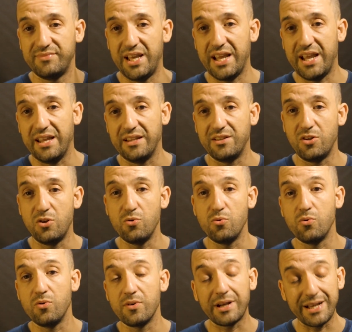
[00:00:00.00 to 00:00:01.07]
again,
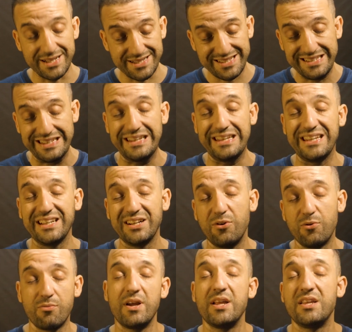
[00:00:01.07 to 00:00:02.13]
you can see
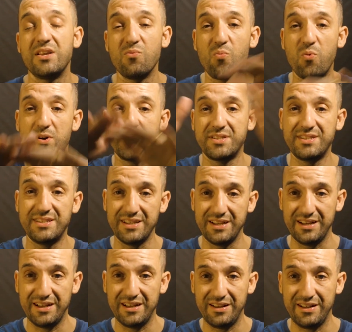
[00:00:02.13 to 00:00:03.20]
already what's
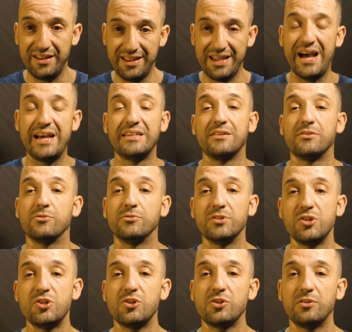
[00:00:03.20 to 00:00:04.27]
the lighting
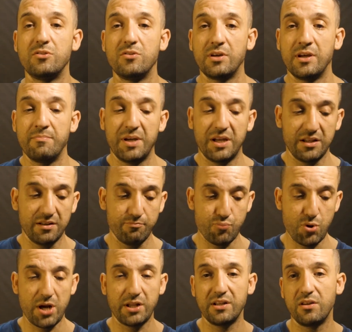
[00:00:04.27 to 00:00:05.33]
condition. You can make it
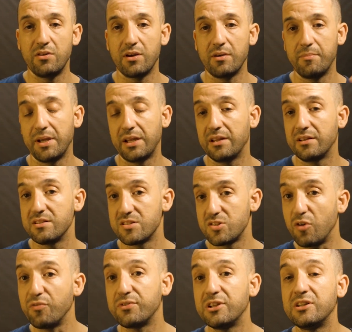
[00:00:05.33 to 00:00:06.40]
brighter, you can make it
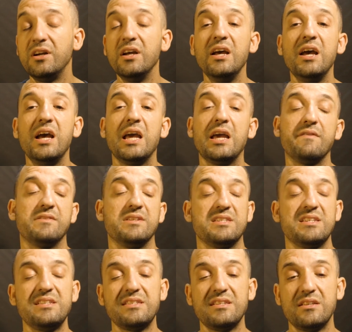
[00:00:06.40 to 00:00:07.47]
softer if
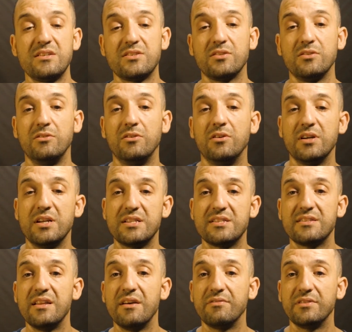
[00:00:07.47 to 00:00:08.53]
necessary, so it's
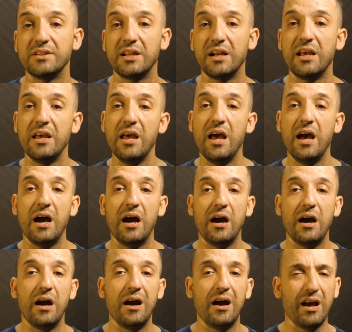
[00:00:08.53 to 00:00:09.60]
definitely
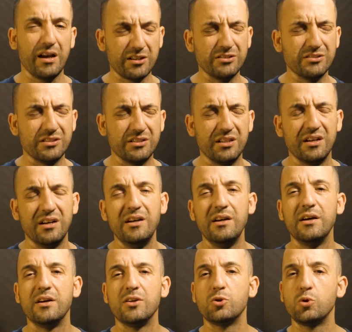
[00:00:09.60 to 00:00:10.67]
a good
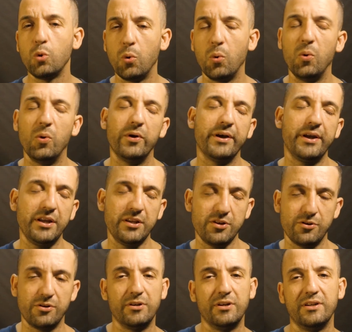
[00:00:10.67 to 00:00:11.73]
tool in
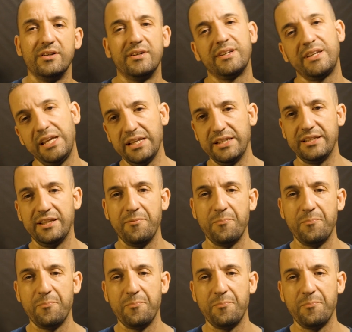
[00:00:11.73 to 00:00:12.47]
your kit.